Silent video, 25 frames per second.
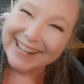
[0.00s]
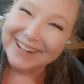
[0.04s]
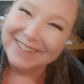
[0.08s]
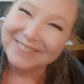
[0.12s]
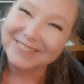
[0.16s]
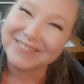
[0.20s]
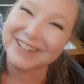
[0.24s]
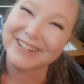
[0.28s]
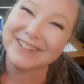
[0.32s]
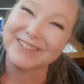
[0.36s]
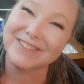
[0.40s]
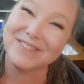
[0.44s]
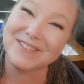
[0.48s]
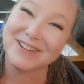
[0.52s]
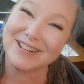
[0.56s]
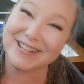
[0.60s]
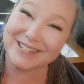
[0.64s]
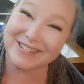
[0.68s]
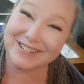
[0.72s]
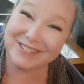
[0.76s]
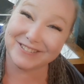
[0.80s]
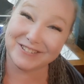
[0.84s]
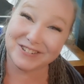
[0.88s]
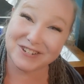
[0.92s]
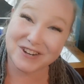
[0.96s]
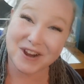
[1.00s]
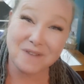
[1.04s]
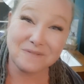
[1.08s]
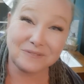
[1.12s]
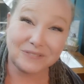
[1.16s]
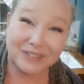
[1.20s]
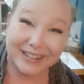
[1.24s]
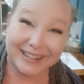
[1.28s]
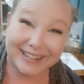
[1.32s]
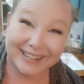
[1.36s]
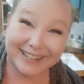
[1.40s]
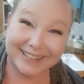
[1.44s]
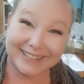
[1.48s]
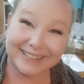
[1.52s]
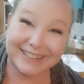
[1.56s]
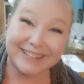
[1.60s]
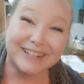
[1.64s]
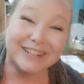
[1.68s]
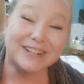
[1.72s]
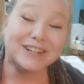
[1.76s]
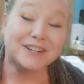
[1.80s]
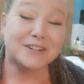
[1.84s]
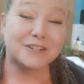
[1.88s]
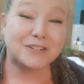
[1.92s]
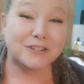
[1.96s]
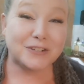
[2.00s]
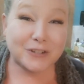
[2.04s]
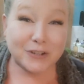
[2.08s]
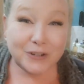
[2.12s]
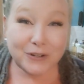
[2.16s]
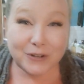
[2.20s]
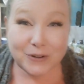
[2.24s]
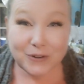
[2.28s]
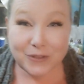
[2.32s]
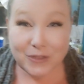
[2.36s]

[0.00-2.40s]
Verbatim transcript: we're going to jump in to